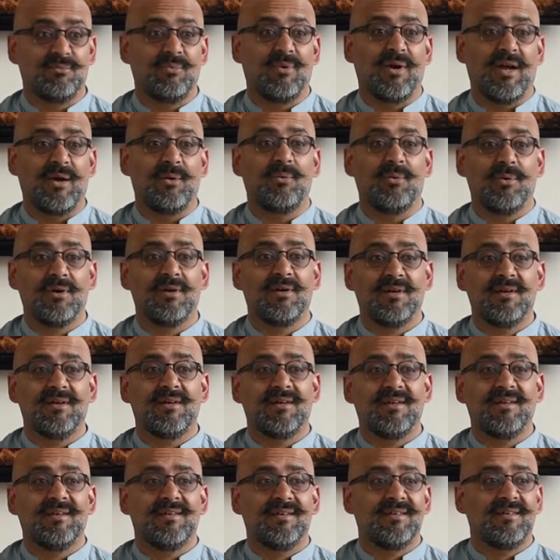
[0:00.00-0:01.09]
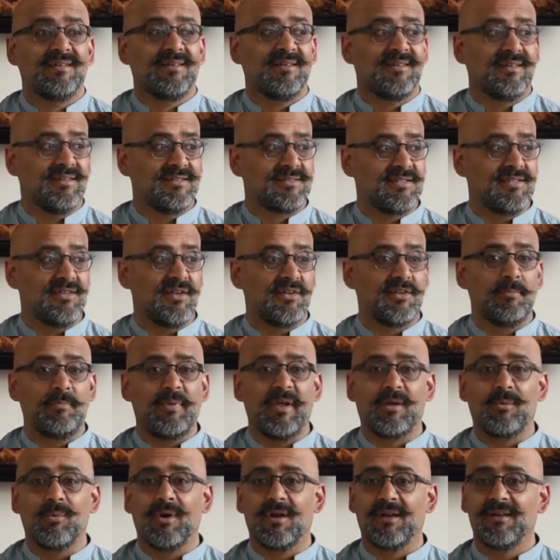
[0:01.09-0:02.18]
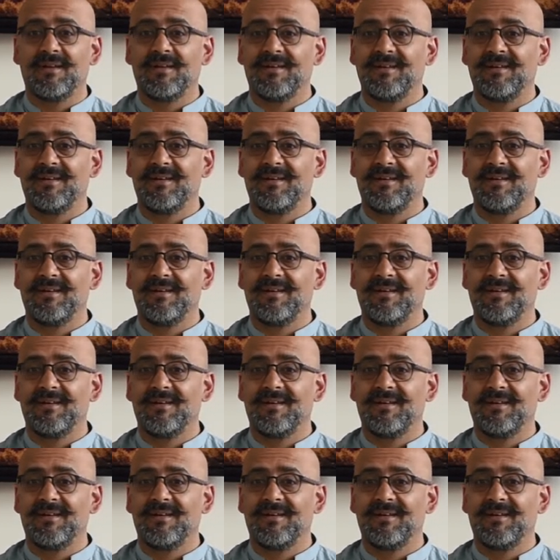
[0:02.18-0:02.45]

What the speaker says: Wow. It's another big one.